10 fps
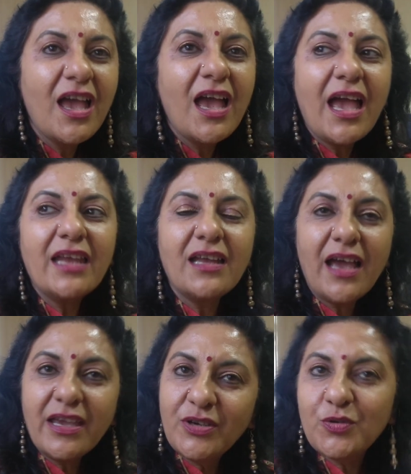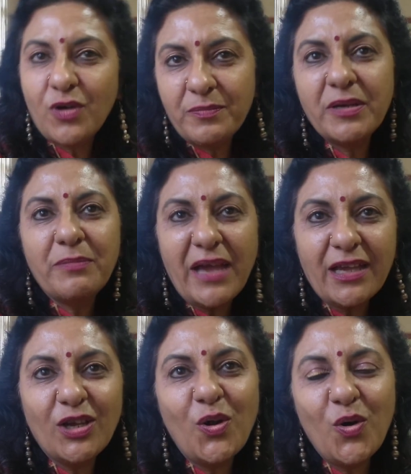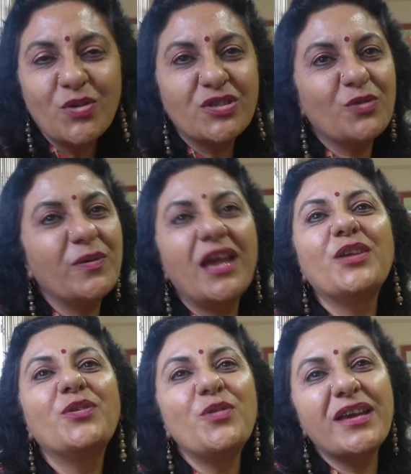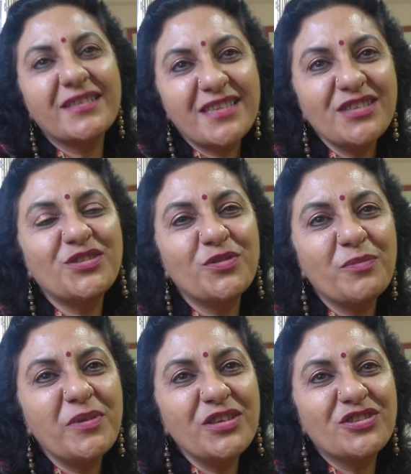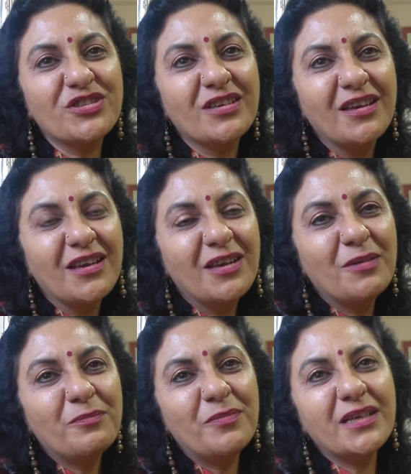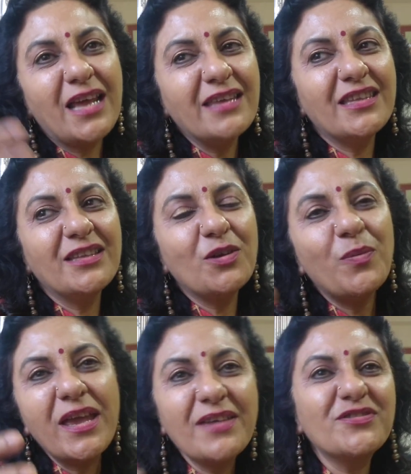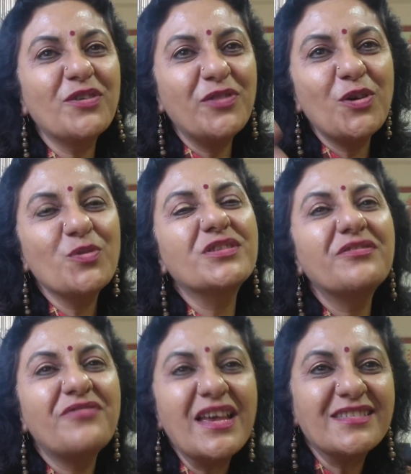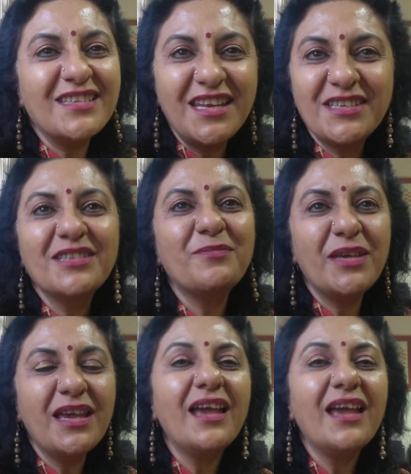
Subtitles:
And I grew up in Bangalore, so we had no access to the beach. But I think the waves of the ocean fascinated me.